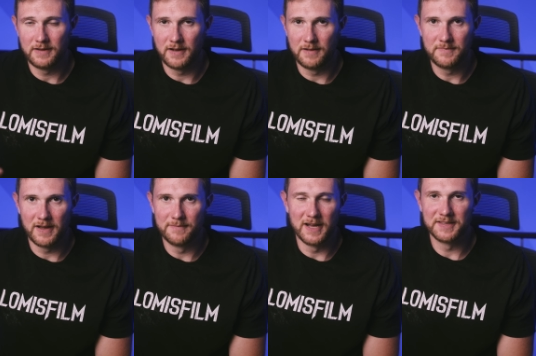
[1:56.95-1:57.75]
I'm, um,
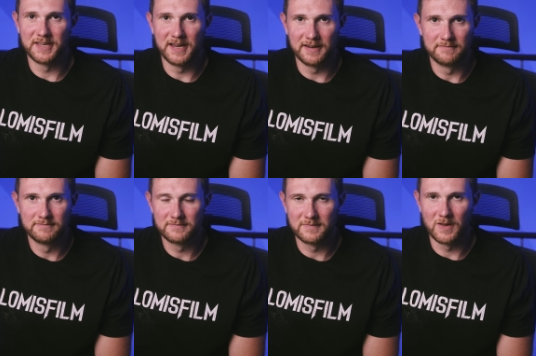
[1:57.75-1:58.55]
I'm not saying
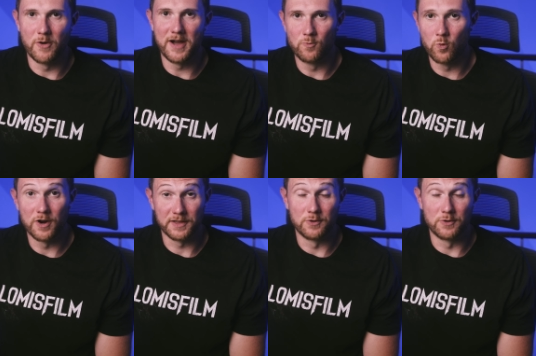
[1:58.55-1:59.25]
go out and work the